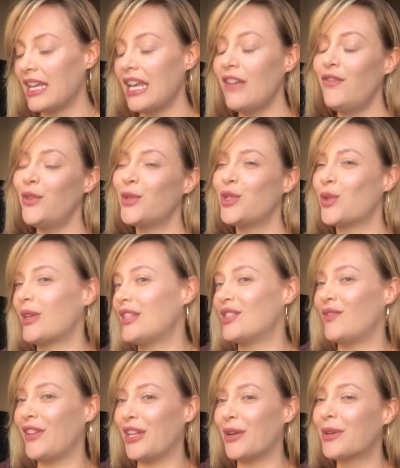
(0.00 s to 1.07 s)
If you enjoyed
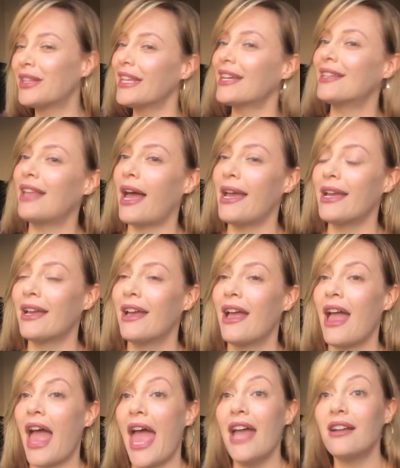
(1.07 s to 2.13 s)
this video, click like
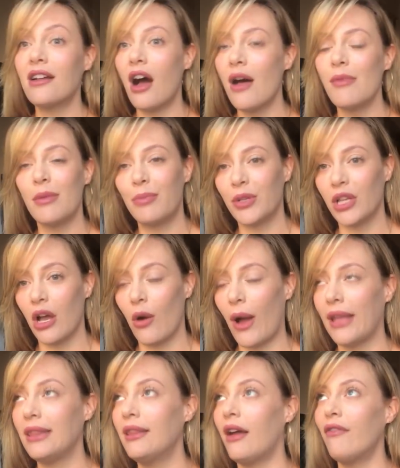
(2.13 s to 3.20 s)
and comment below.
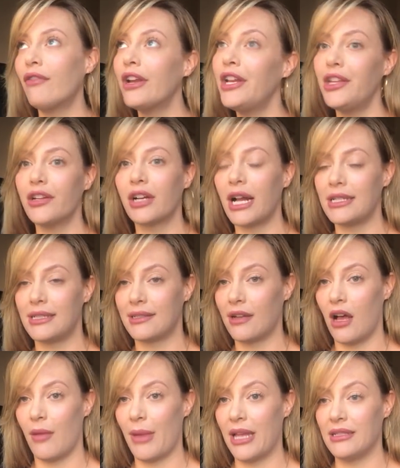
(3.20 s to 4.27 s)
I love reading your guys'
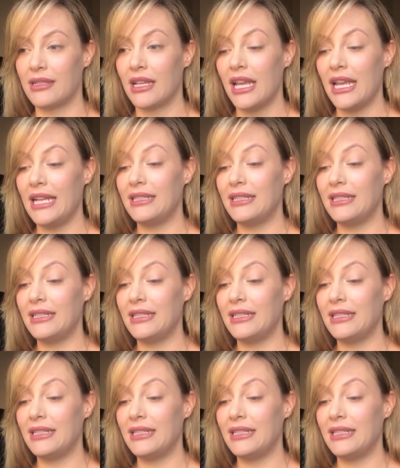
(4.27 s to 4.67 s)
comments.